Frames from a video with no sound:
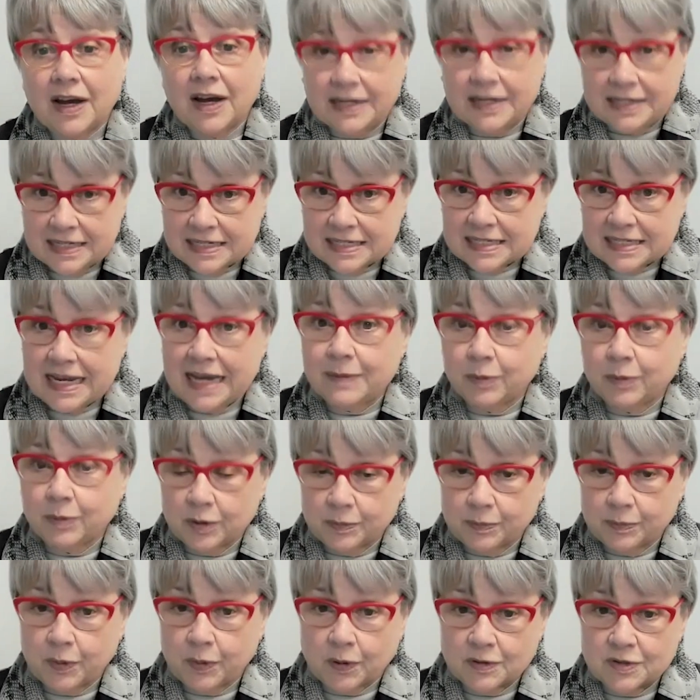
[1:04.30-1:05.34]
a
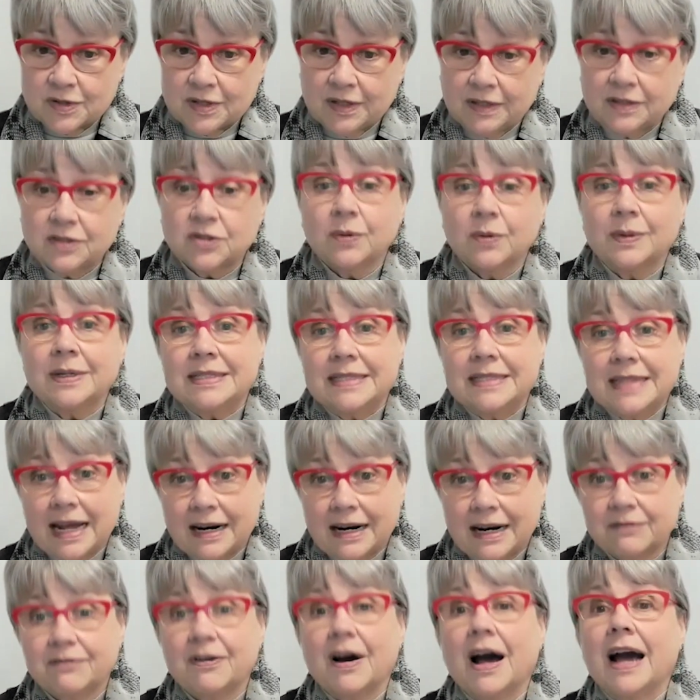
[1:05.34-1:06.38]
disabled person, to
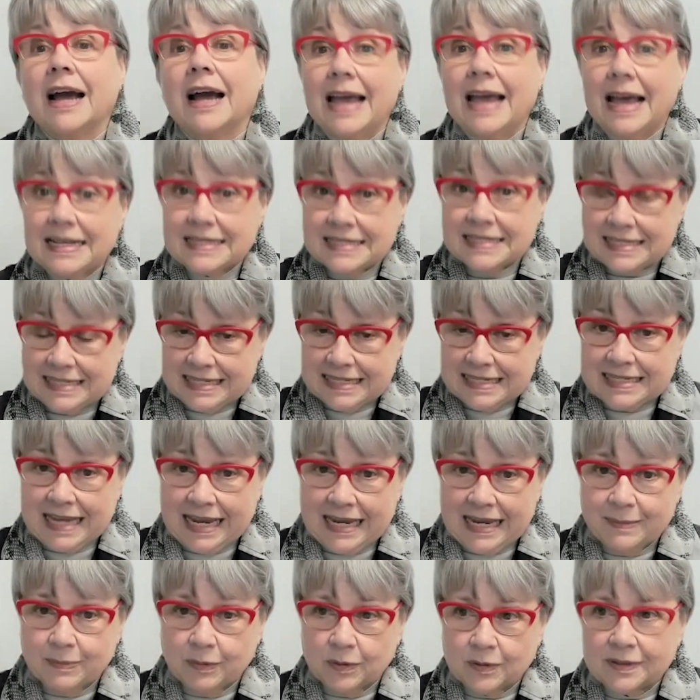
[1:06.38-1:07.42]
identify as
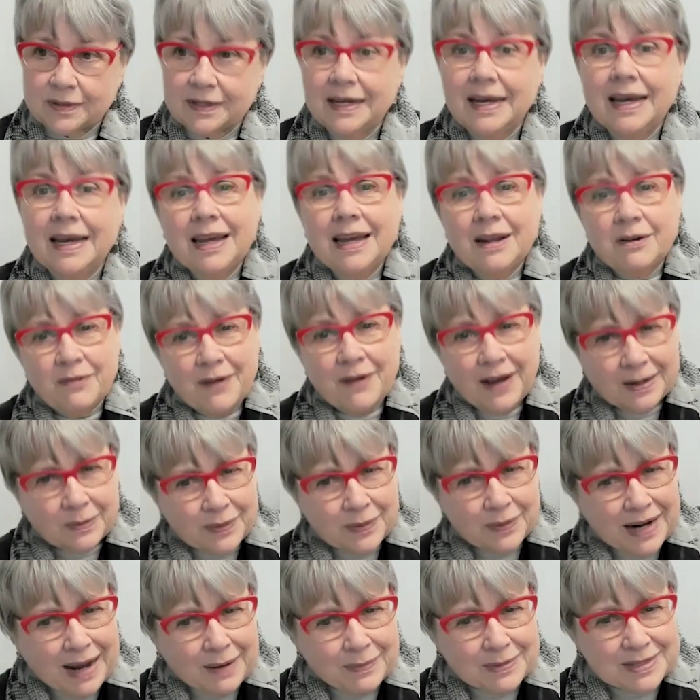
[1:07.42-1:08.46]
disabled. In fact,
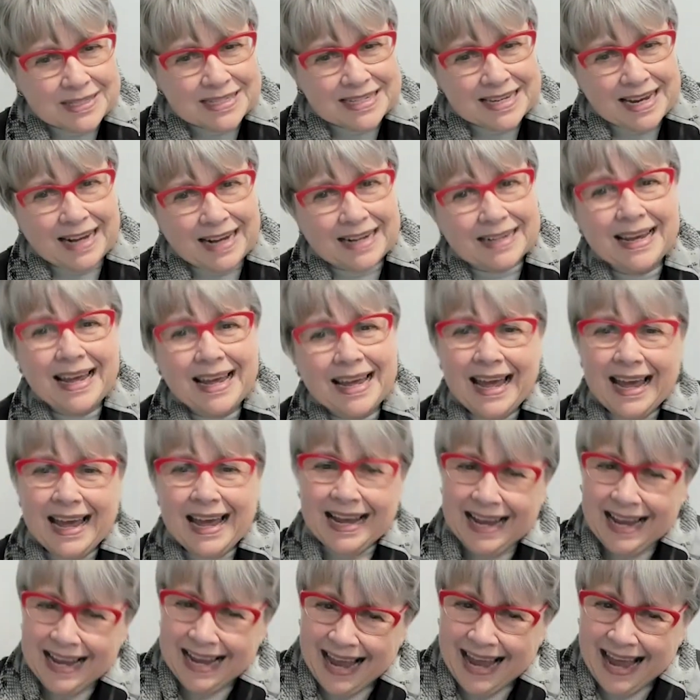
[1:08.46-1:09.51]
when I was young,
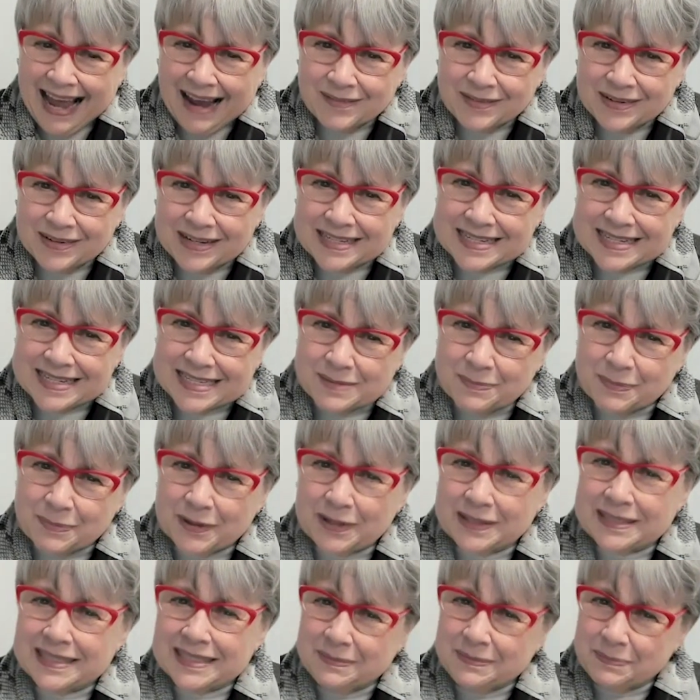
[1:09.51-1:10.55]
having a
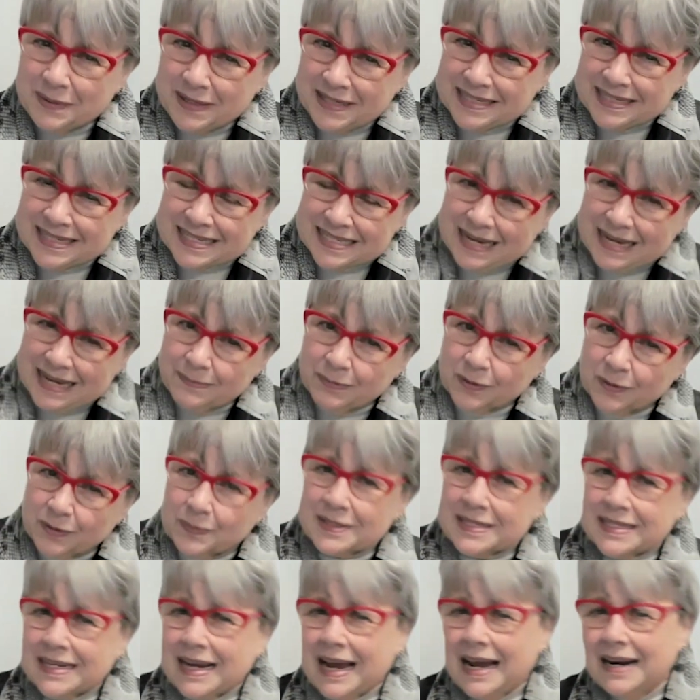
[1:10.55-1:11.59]
disability, being disabled
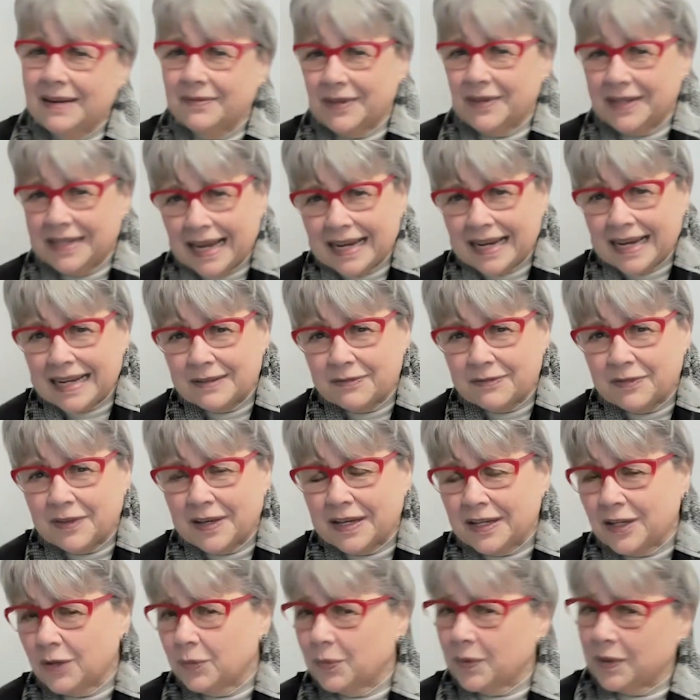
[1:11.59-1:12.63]
was kind of a negative
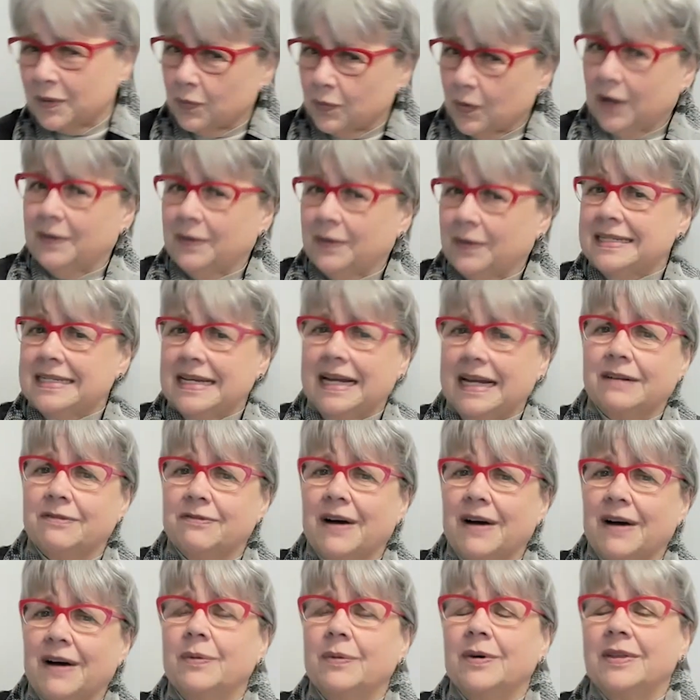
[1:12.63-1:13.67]
thing. You wouldn't want to
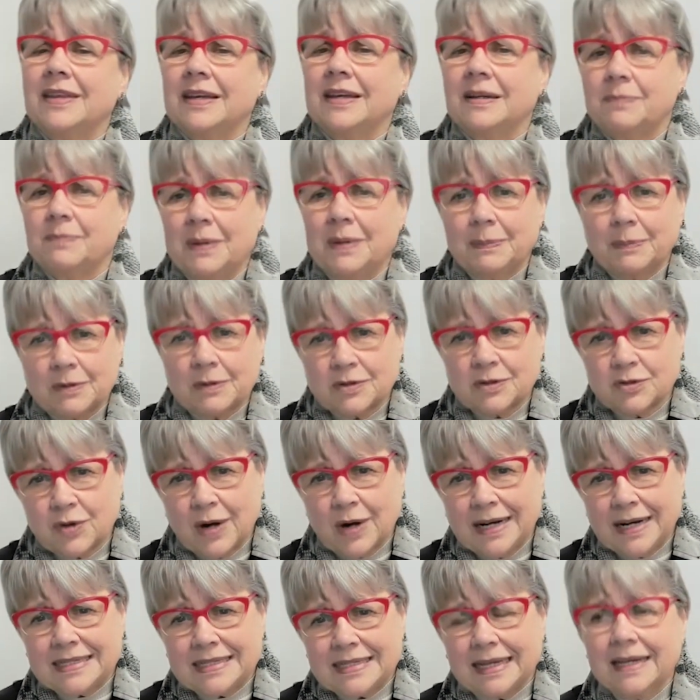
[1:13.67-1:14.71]
identify with it. People
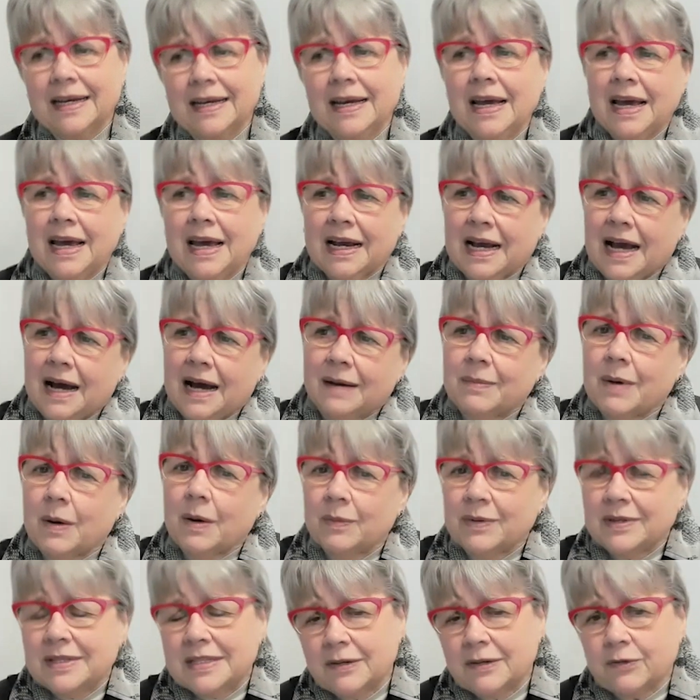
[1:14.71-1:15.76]
tried to come up
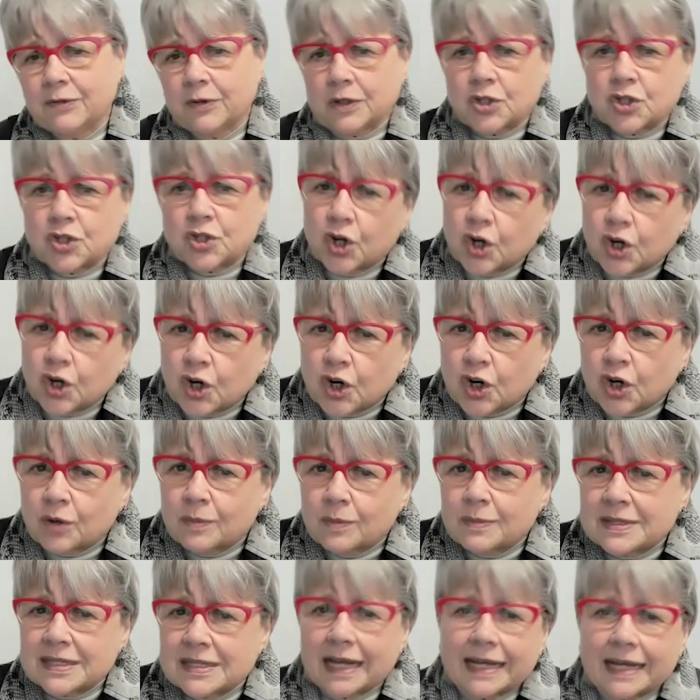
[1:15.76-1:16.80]
with different
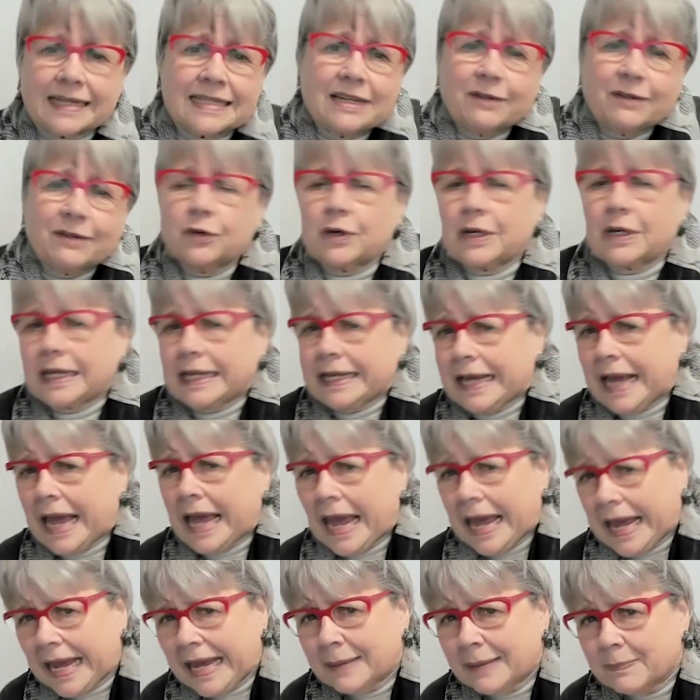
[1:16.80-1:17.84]
terms like differently
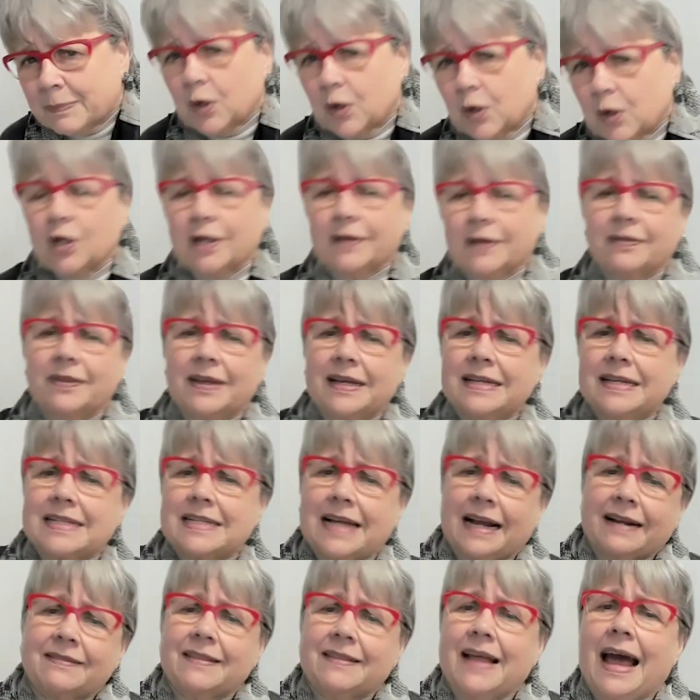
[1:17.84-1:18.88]
able and things
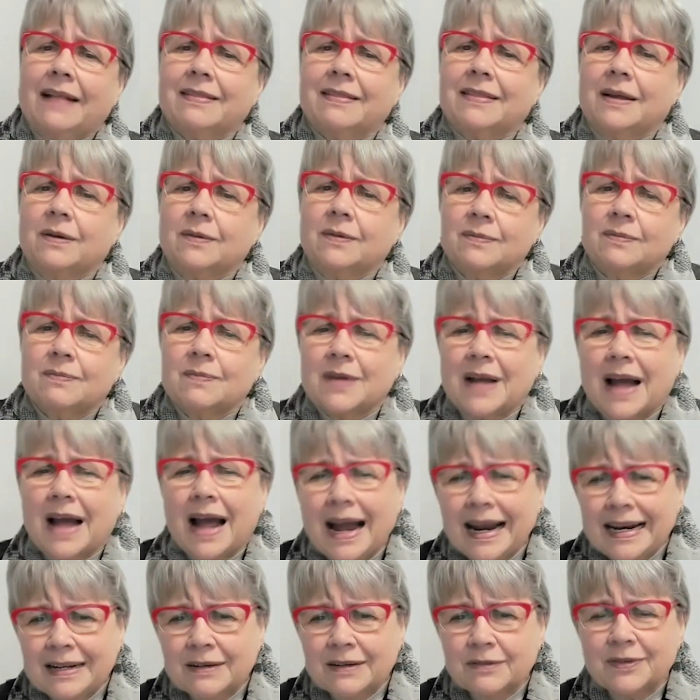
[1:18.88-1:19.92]
like that, that
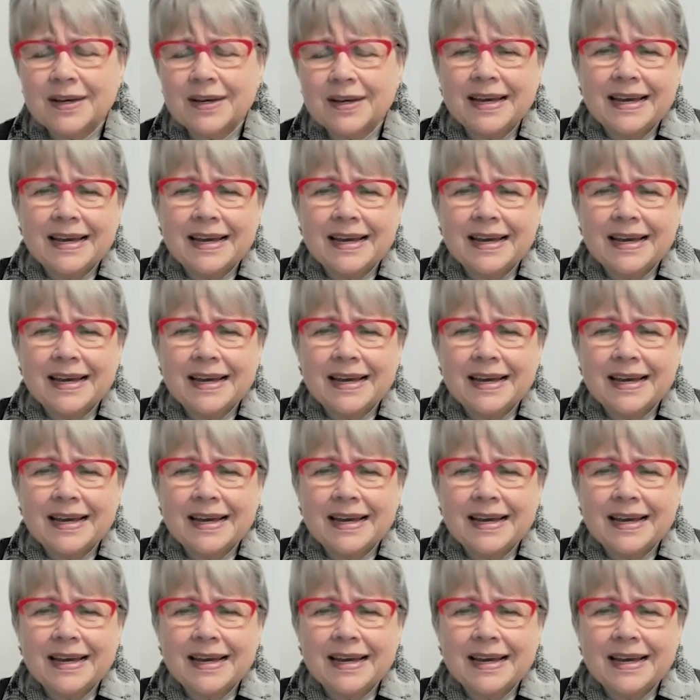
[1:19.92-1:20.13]
kind of